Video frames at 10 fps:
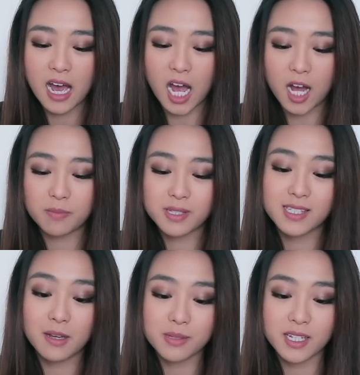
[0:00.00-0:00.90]

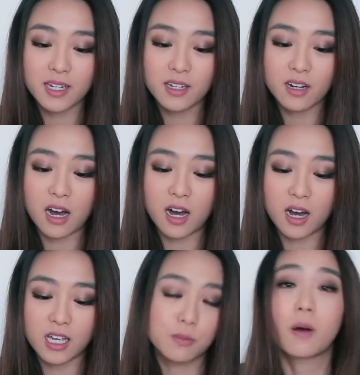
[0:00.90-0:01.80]
Snapseed
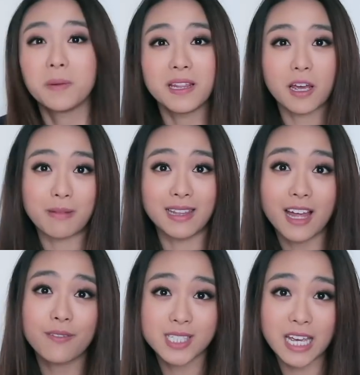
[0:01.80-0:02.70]
is probably like my
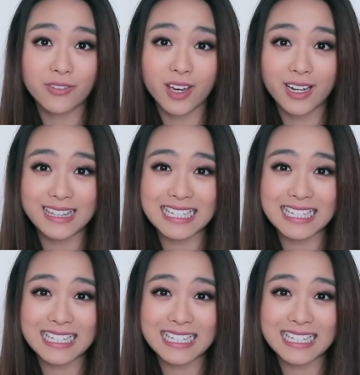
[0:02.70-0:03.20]
life savior.